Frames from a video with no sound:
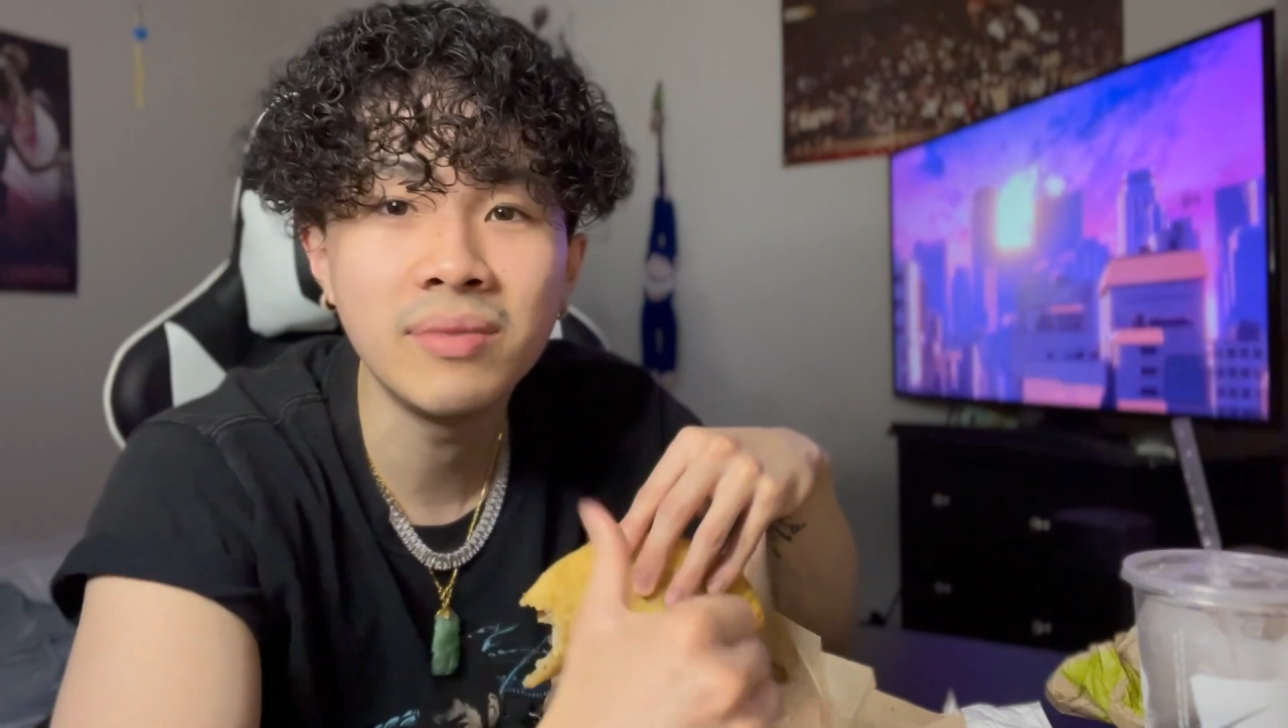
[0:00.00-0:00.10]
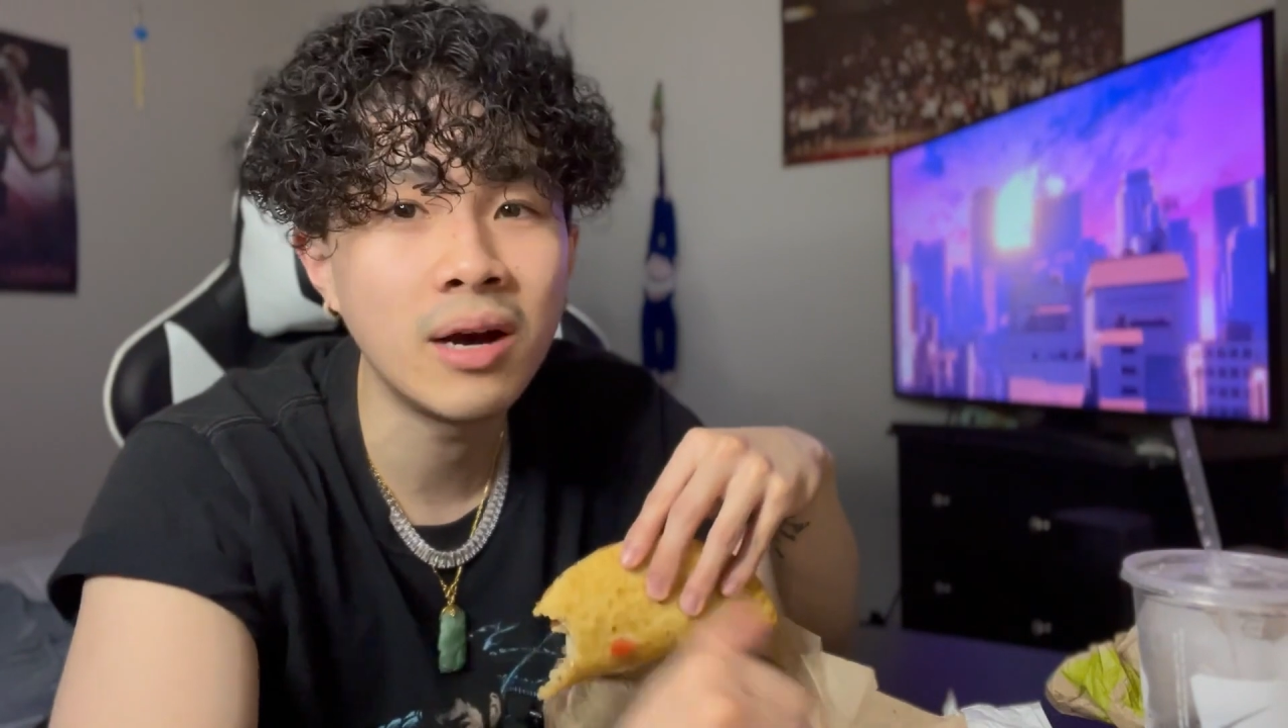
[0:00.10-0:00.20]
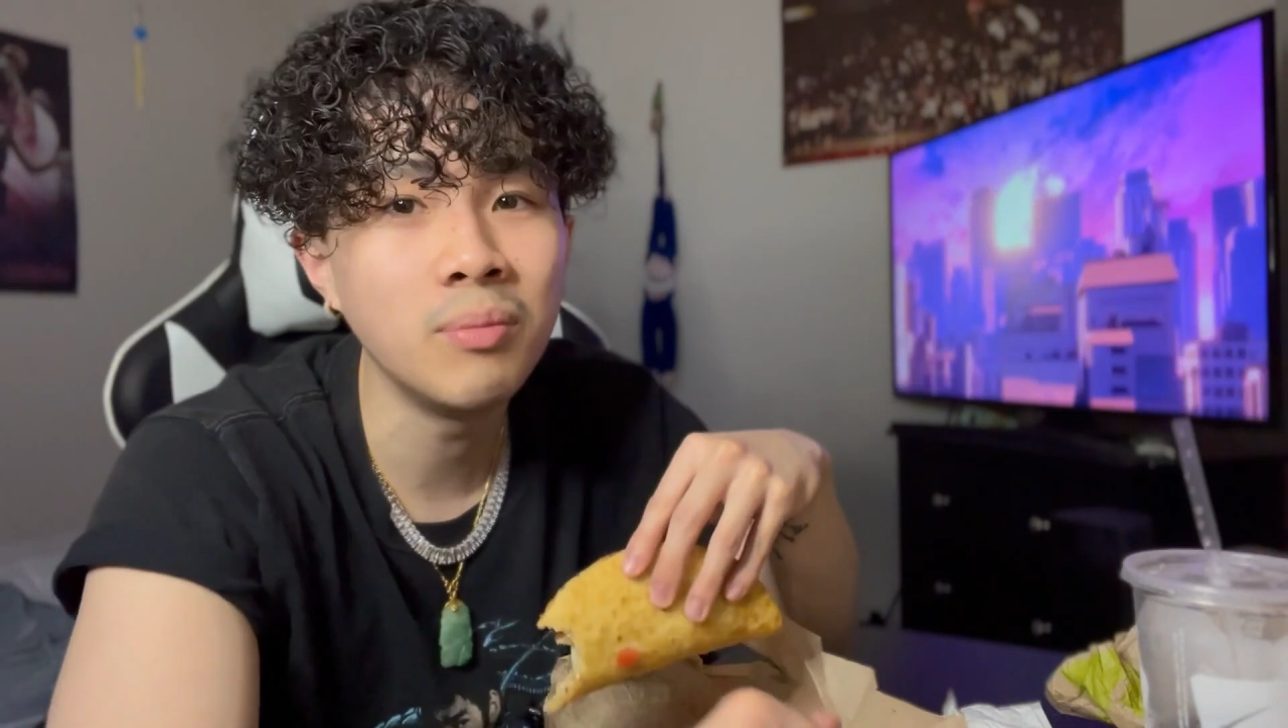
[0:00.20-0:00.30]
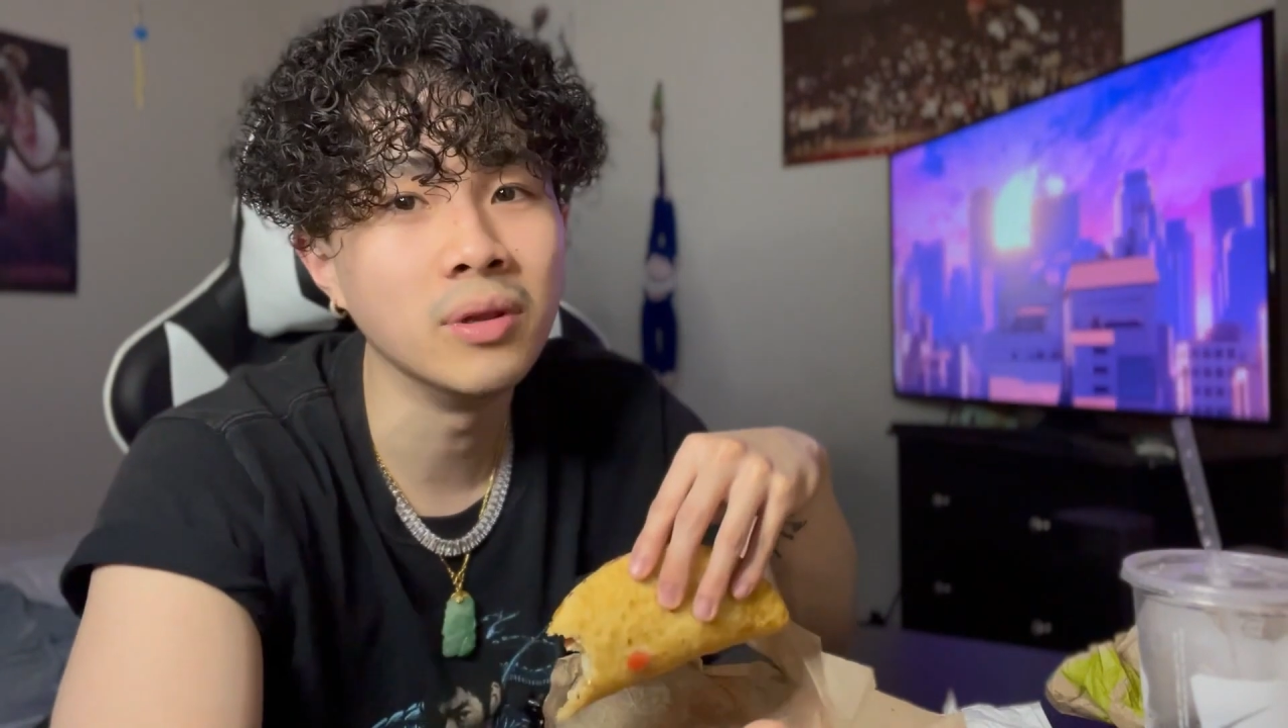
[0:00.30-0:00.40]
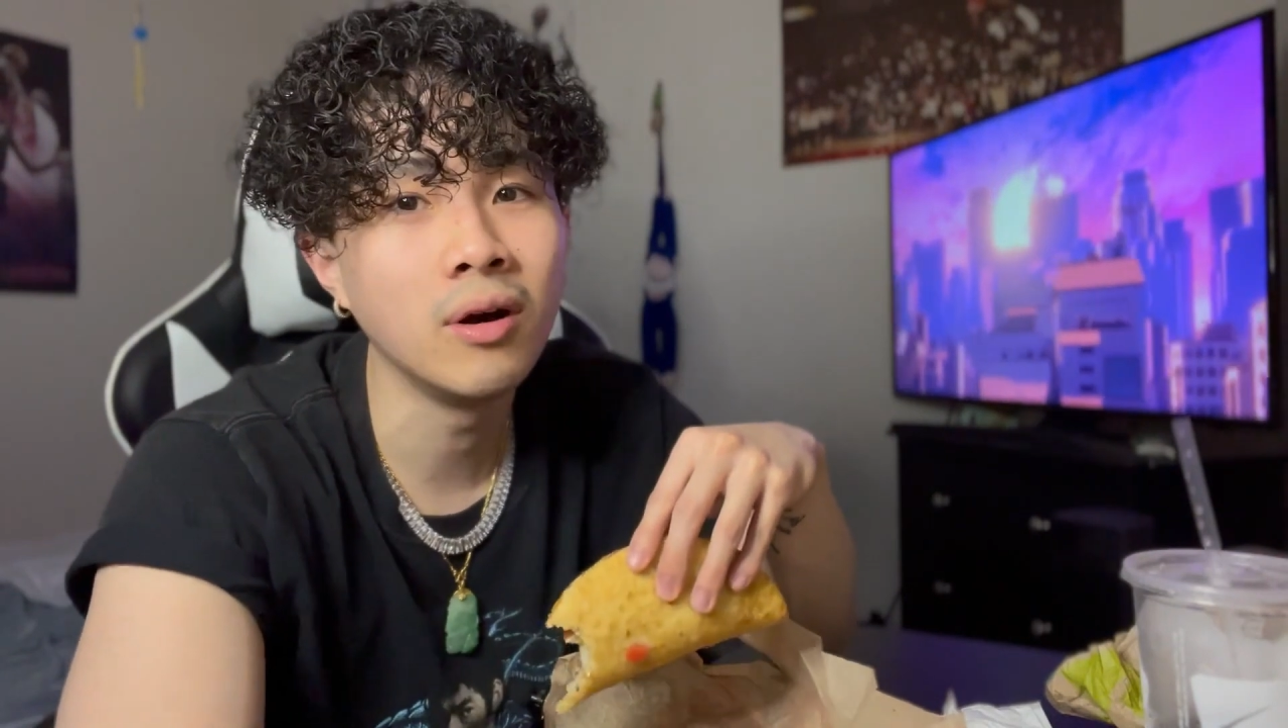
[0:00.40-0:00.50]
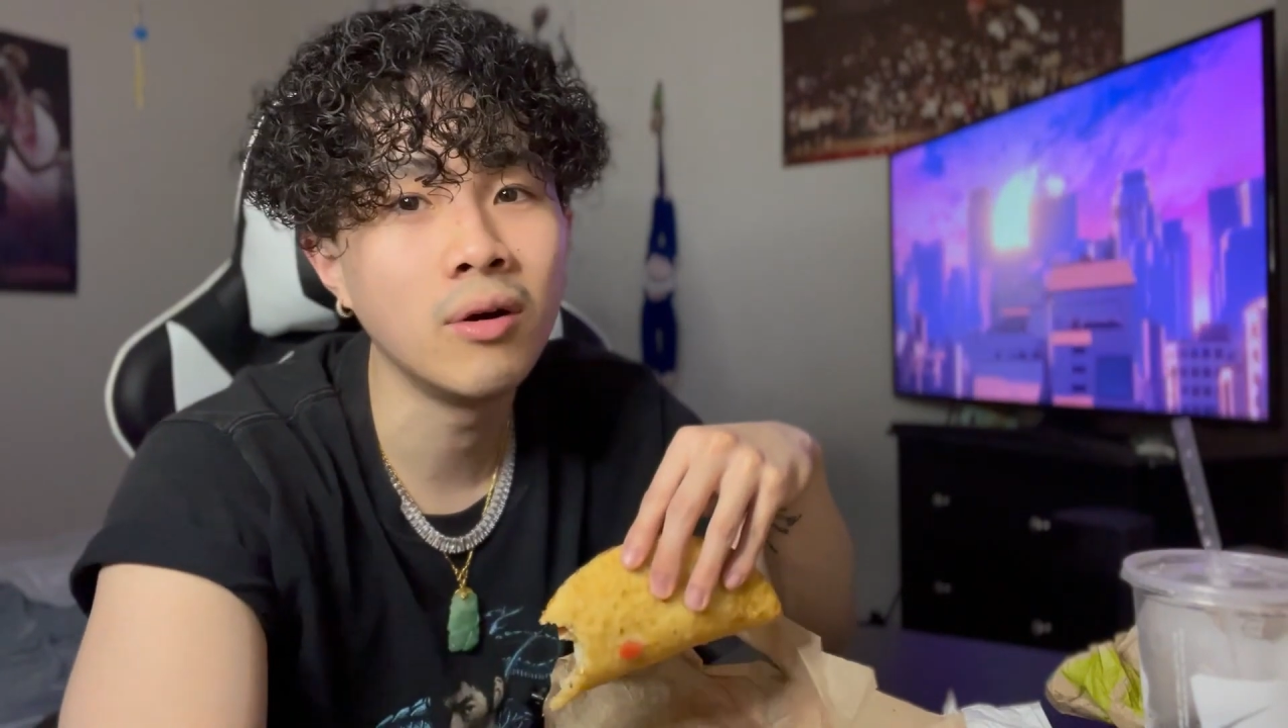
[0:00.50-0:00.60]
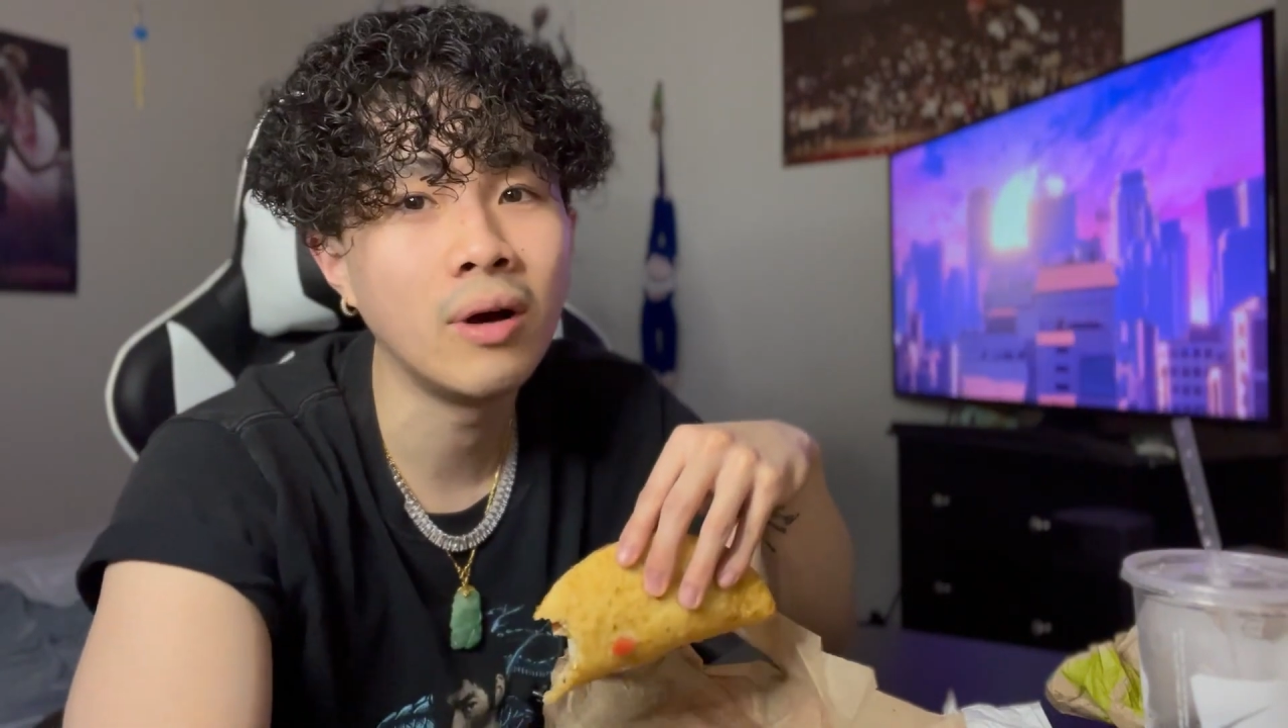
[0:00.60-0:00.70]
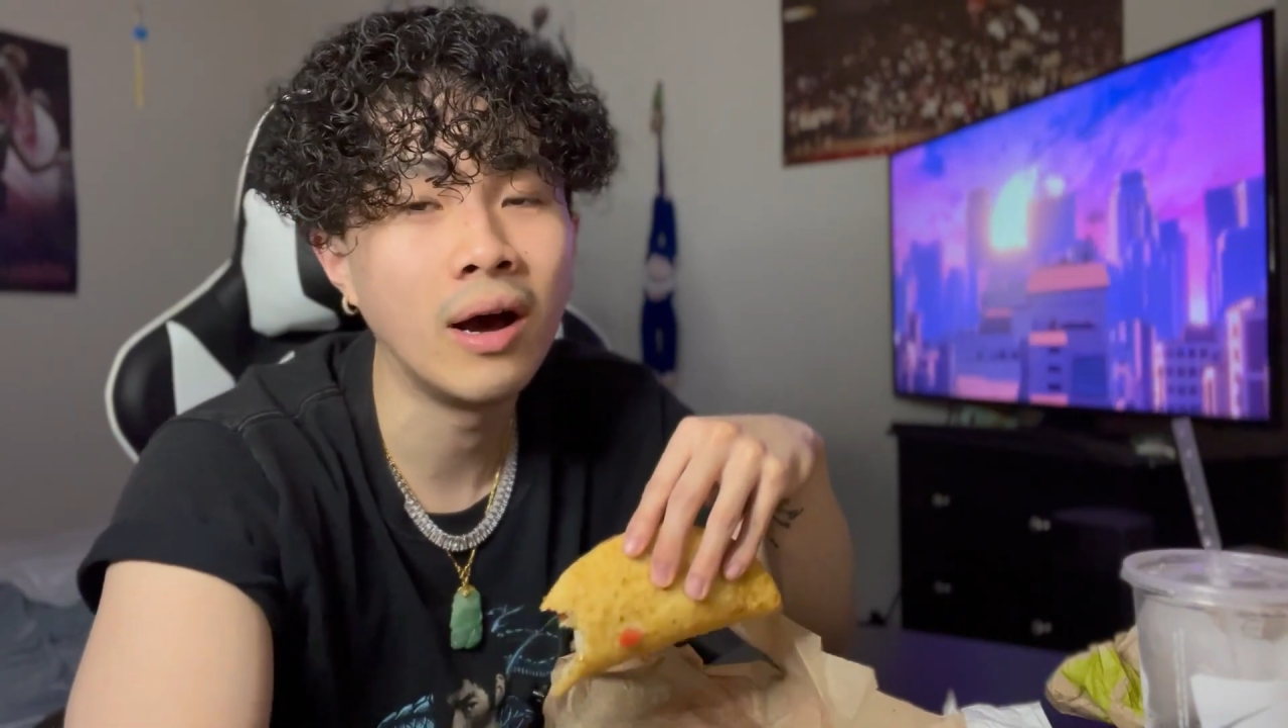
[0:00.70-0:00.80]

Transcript: down below